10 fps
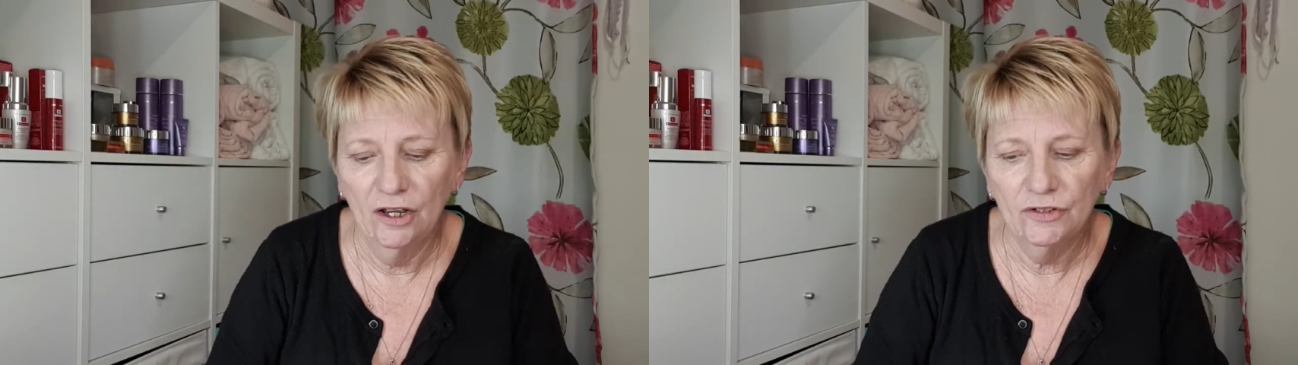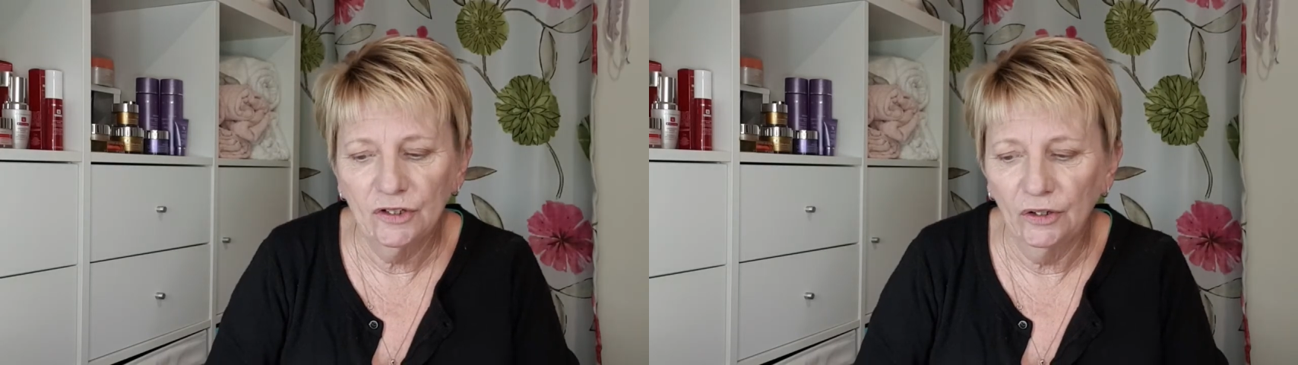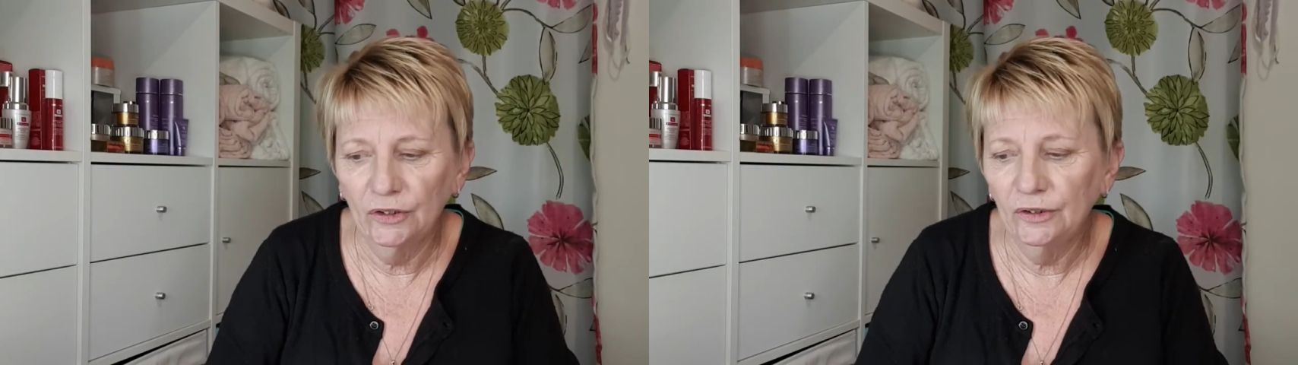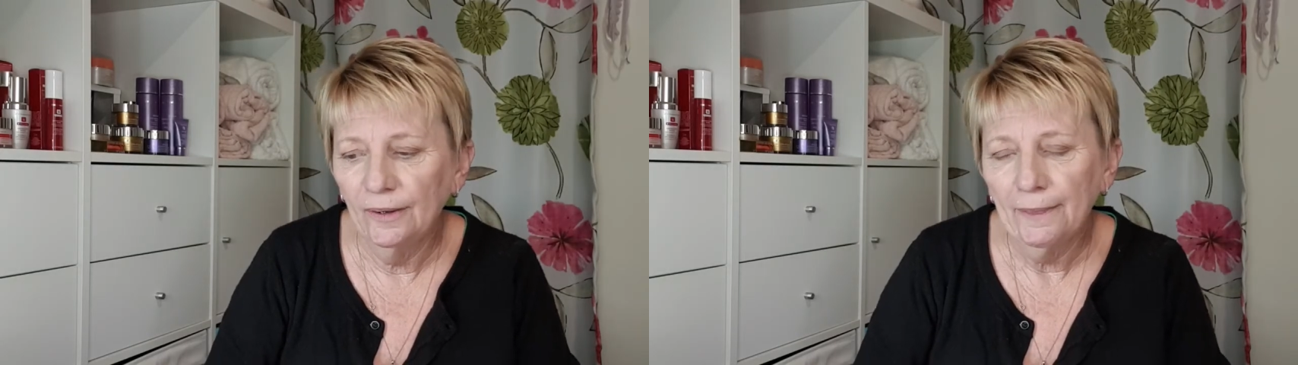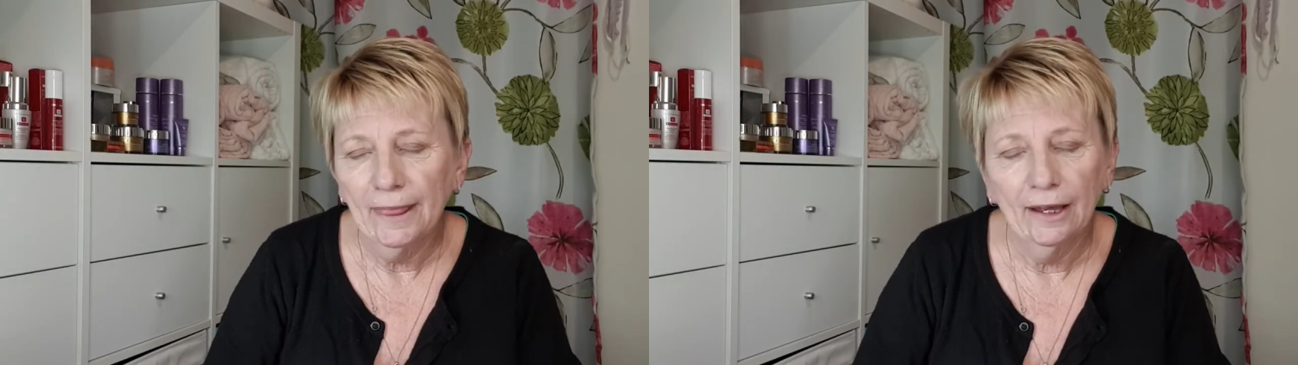So
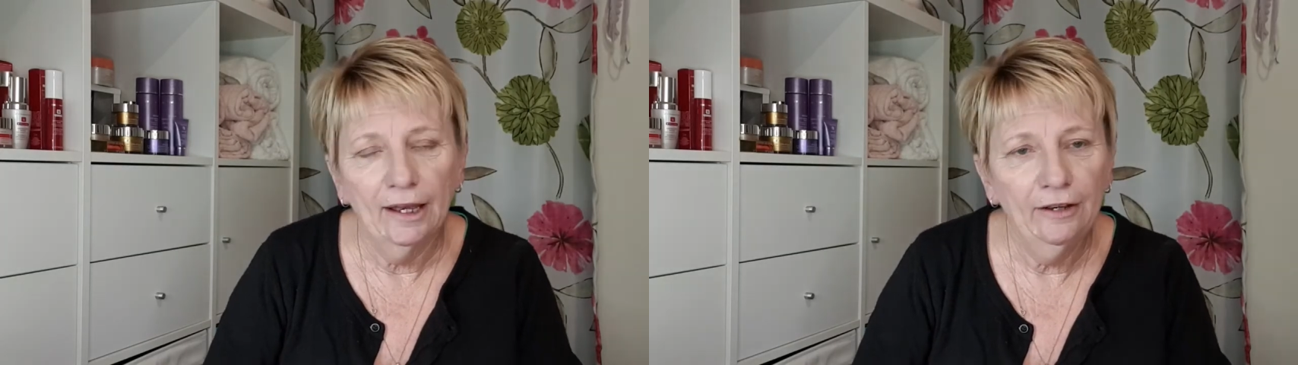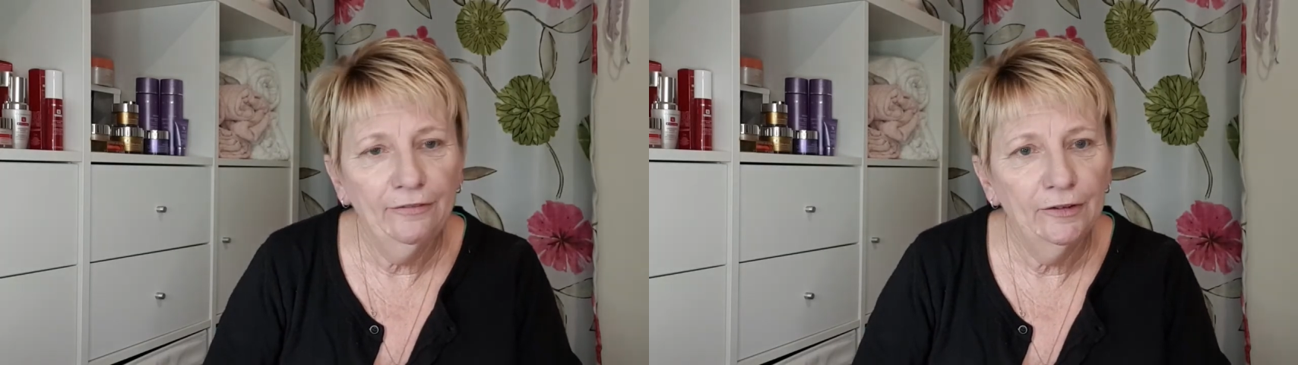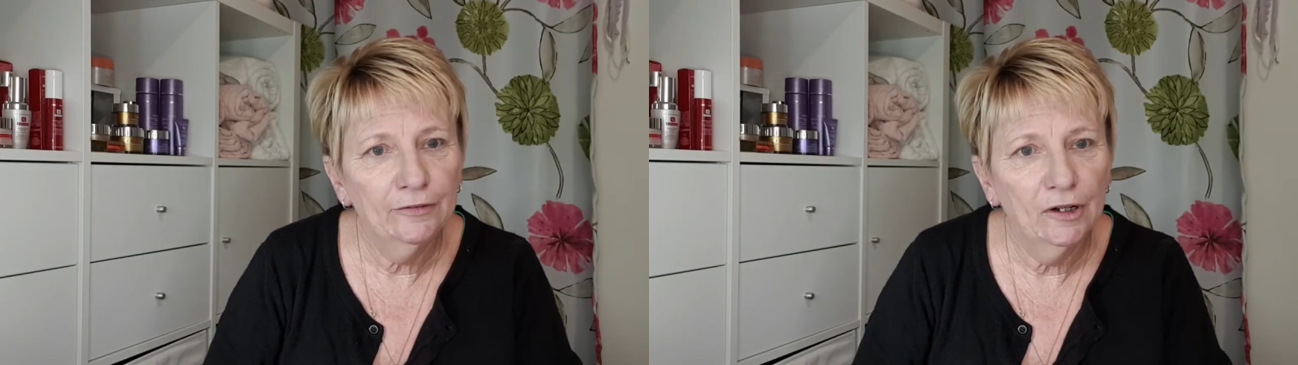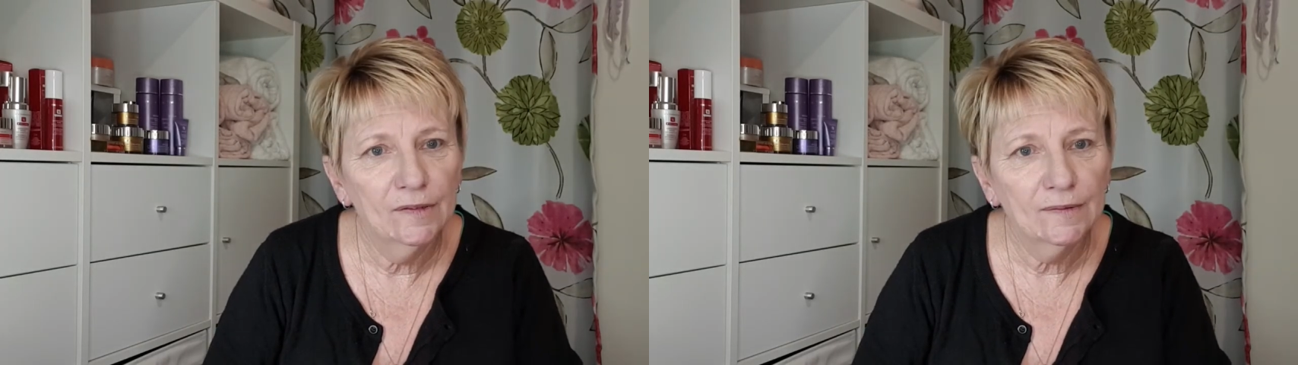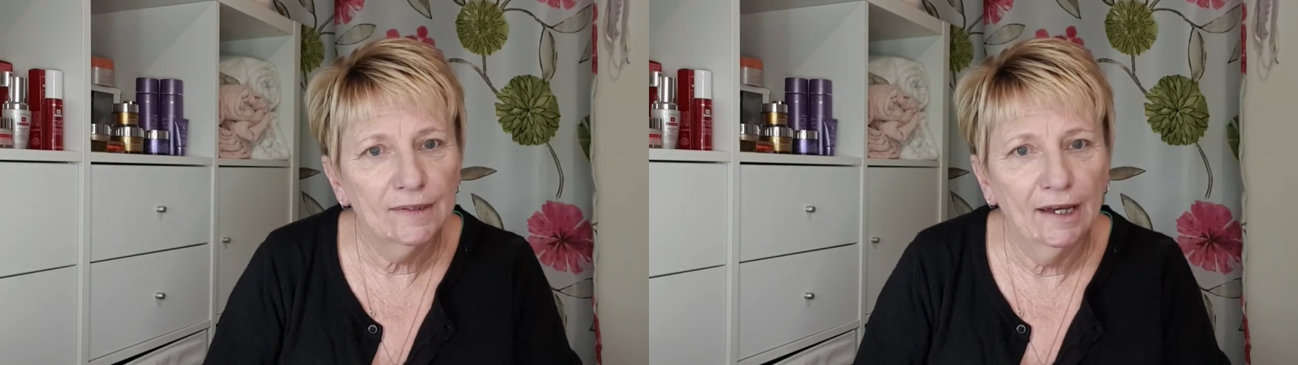if you've
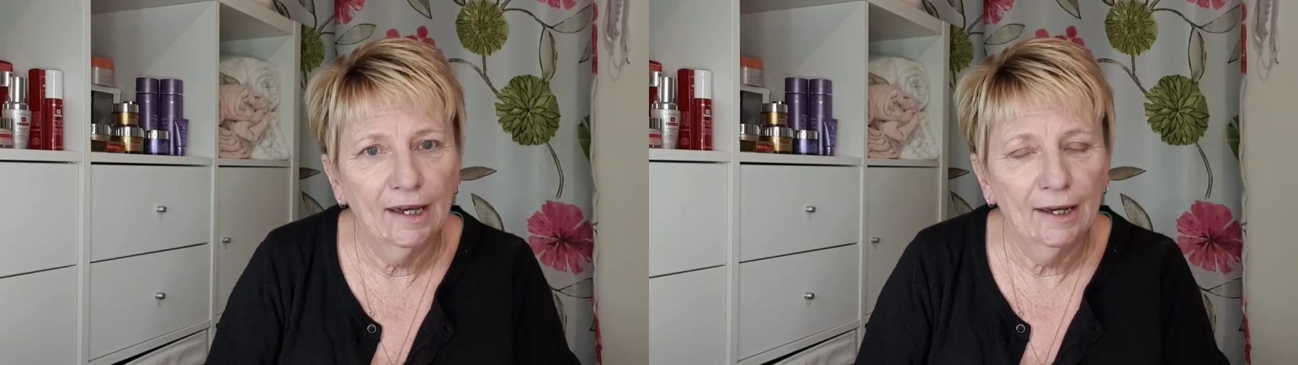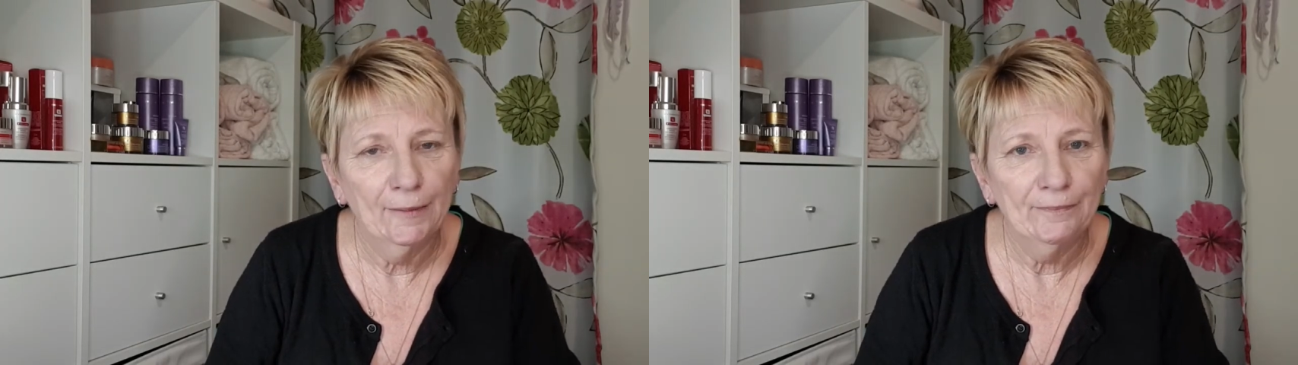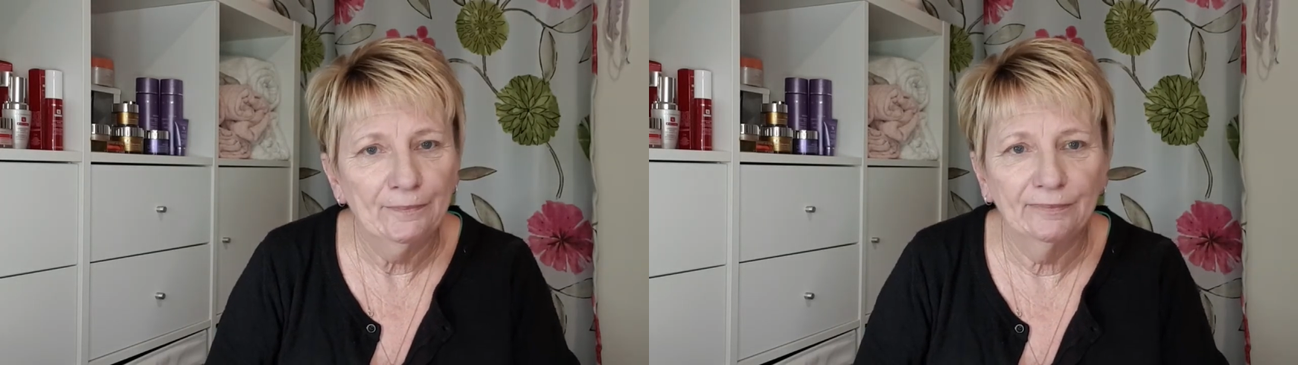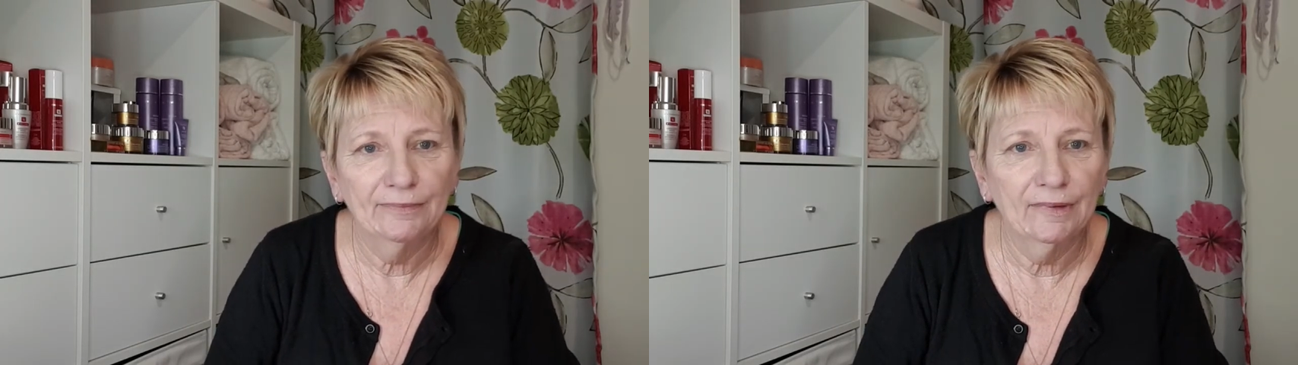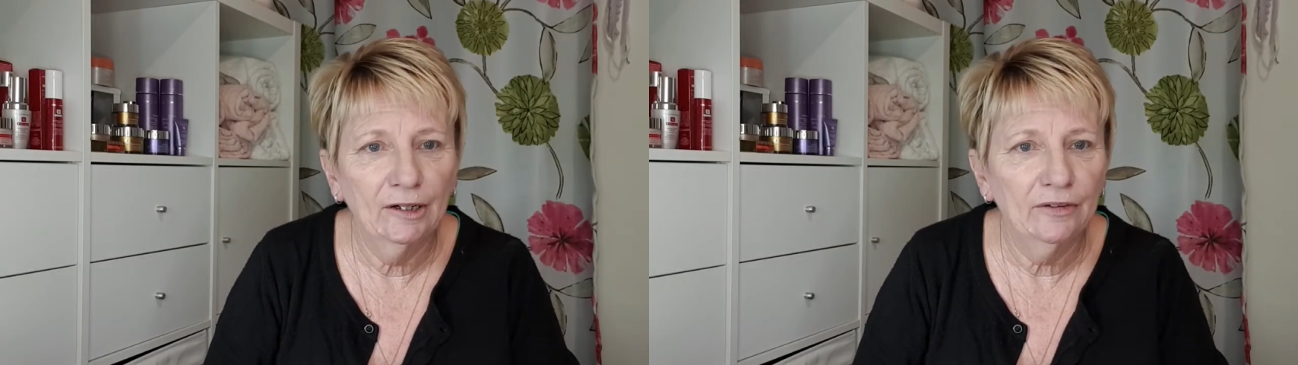got
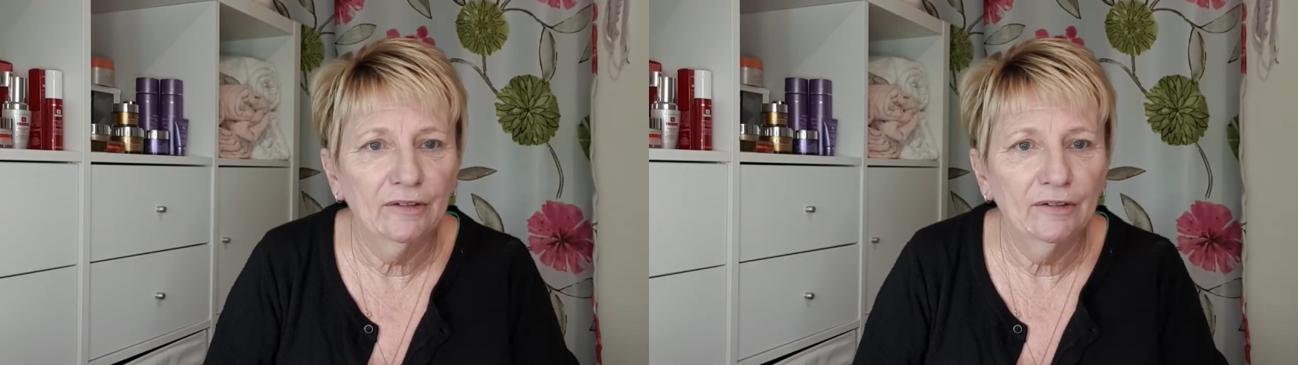you know,